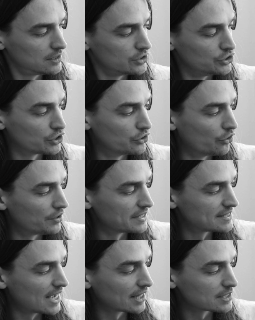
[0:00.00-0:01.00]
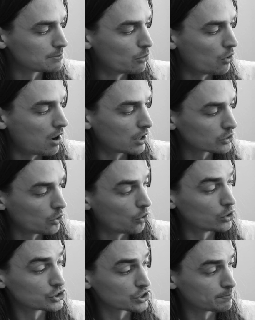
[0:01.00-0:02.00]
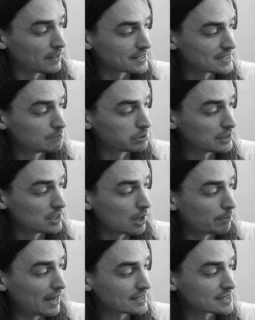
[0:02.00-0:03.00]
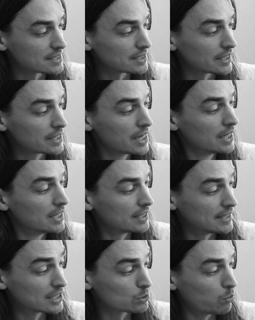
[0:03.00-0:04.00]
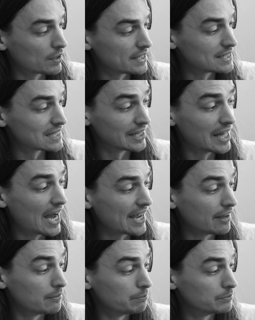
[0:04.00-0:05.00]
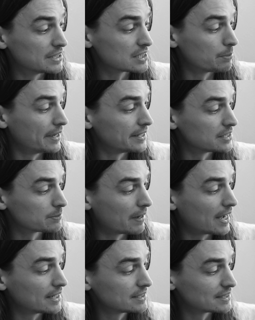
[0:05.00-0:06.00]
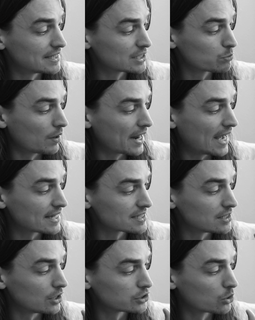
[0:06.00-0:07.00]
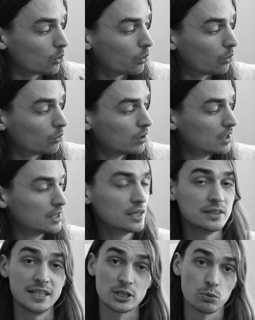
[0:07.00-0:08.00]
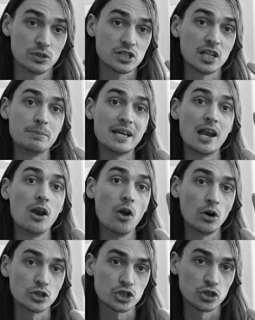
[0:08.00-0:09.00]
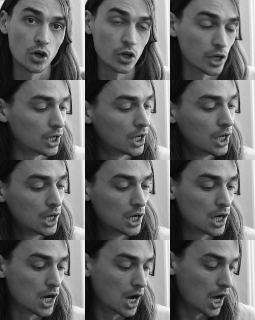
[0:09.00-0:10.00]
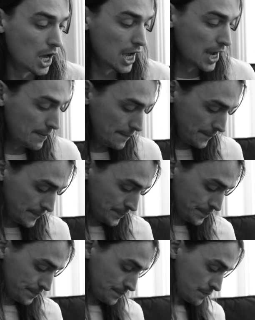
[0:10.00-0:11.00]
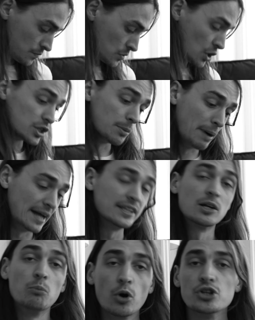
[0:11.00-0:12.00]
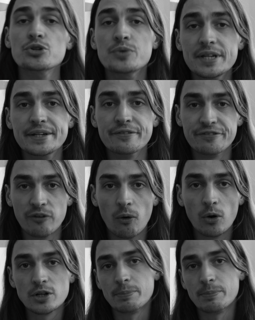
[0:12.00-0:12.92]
you can already tell is more hardcore just by simply the opacity. This one is light and disappeared into my hand. This one hasn't at all. This one's going to be a lot stronger. Depending on what you need it for,